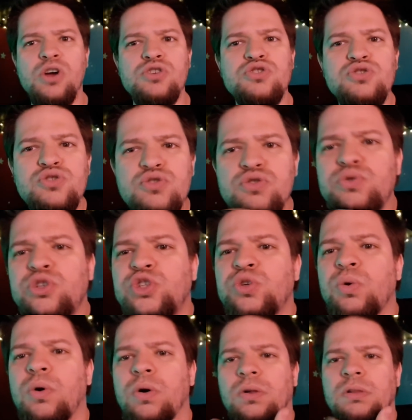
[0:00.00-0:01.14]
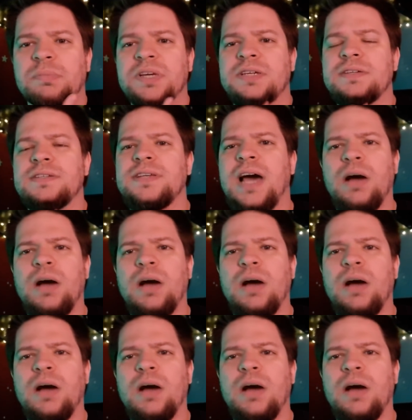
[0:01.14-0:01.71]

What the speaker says: unusual because